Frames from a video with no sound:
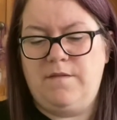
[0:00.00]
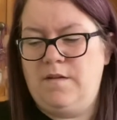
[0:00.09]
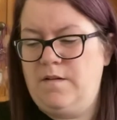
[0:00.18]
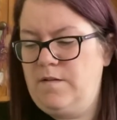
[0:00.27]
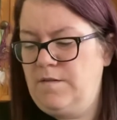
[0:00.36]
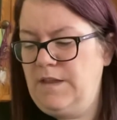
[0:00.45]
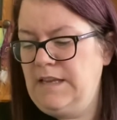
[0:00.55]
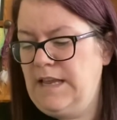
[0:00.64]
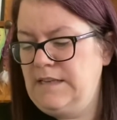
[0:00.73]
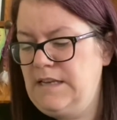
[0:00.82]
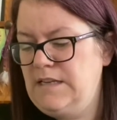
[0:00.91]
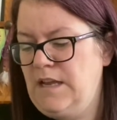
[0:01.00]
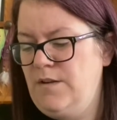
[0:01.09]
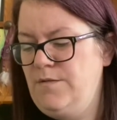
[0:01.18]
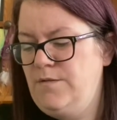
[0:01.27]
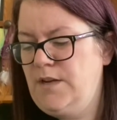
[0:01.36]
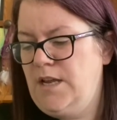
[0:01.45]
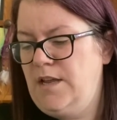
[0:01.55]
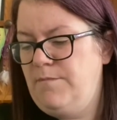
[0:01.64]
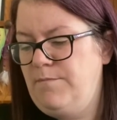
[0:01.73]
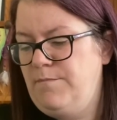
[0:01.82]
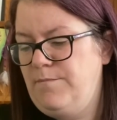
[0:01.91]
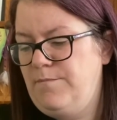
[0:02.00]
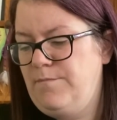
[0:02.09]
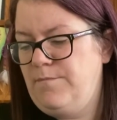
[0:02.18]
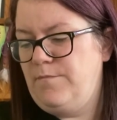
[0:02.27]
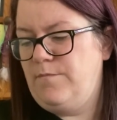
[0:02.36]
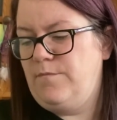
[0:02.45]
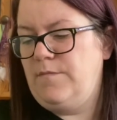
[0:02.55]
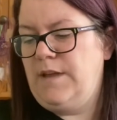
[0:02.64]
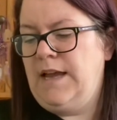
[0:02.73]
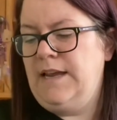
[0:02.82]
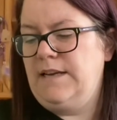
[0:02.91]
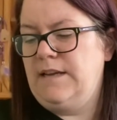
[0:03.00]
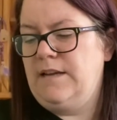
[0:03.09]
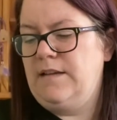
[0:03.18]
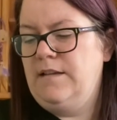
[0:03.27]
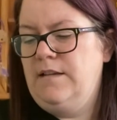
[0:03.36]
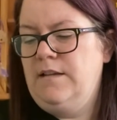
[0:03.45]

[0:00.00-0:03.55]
This has its own Ada,